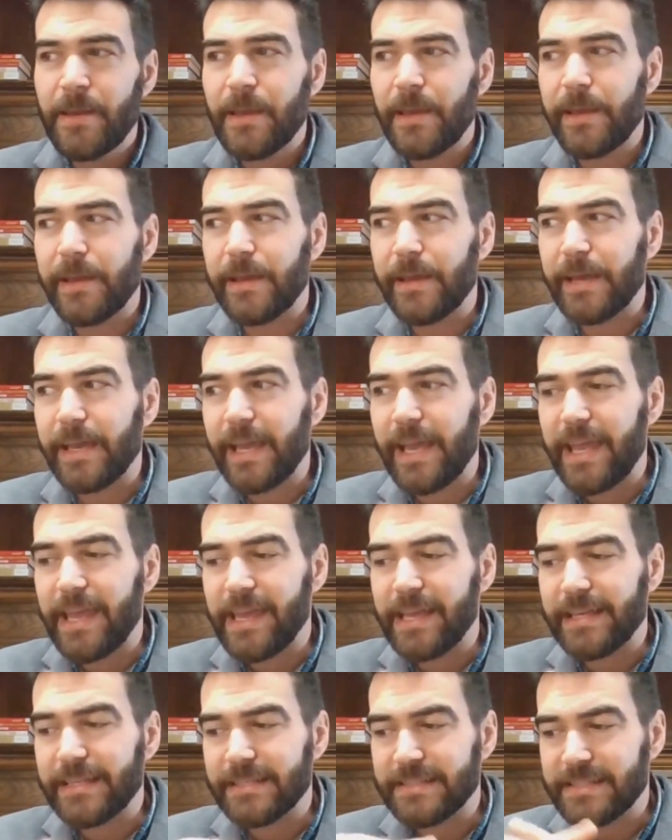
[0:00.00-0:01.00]

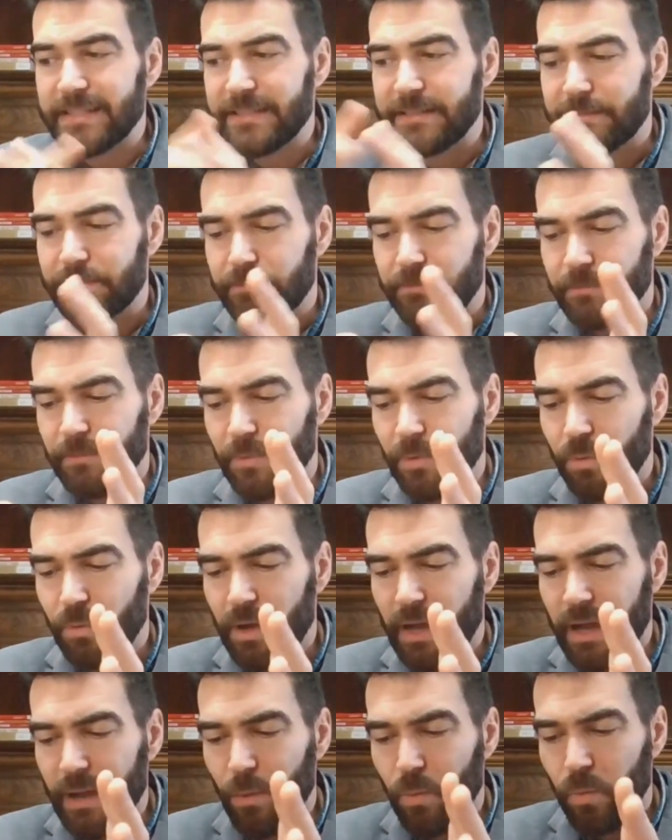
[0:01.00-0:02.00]
and
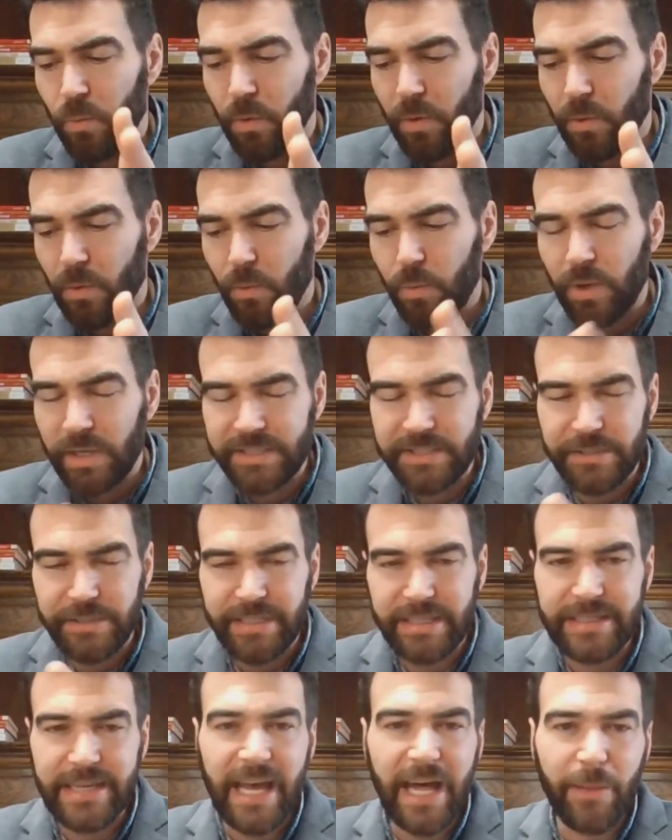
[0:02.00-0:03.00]
what you
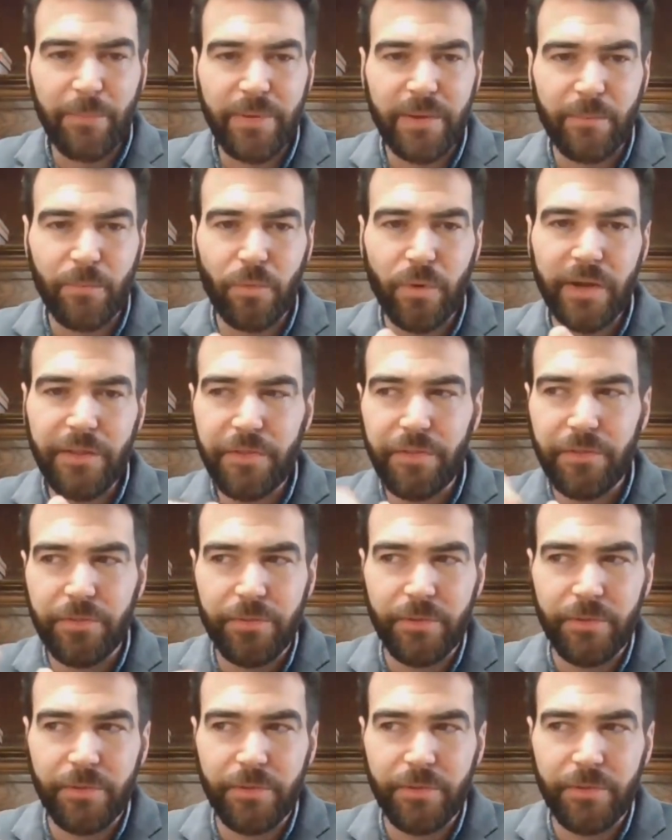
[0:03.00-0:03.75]
can help him with